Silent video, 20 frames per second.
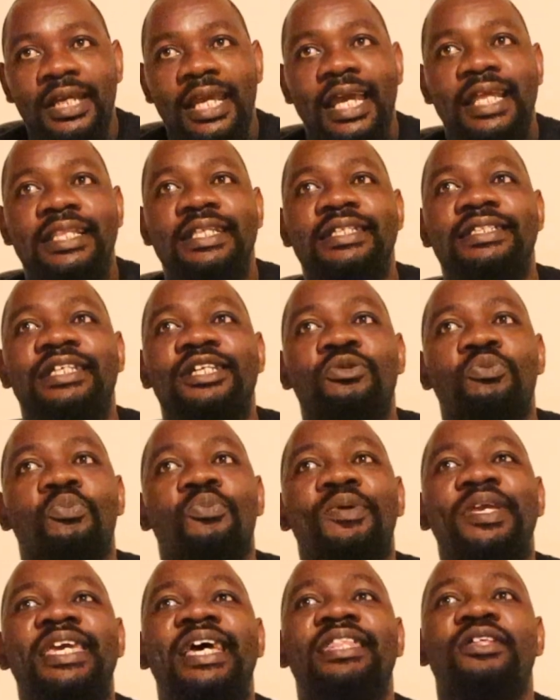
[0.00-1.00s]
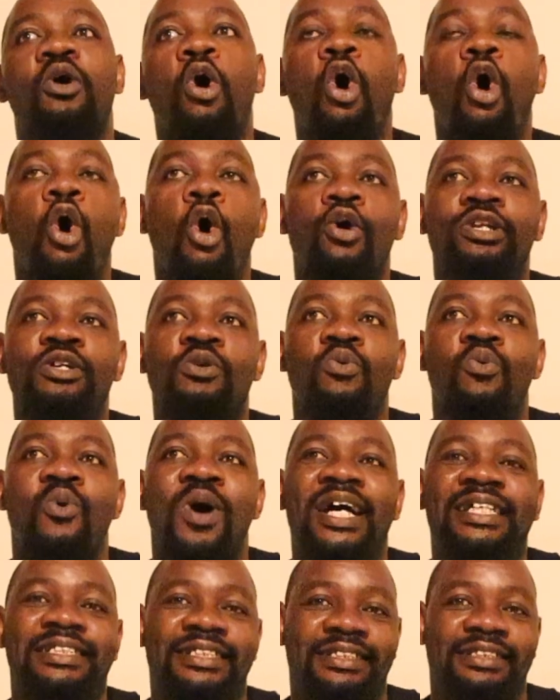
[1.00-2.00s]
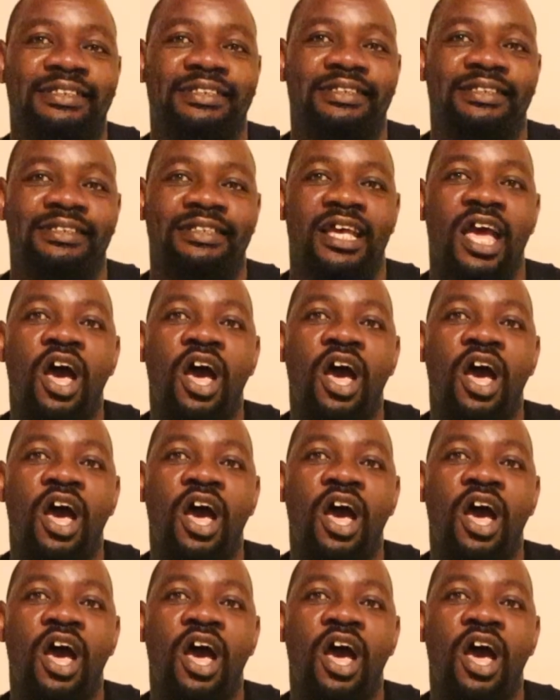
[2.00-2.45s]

And they said, We are the holy ones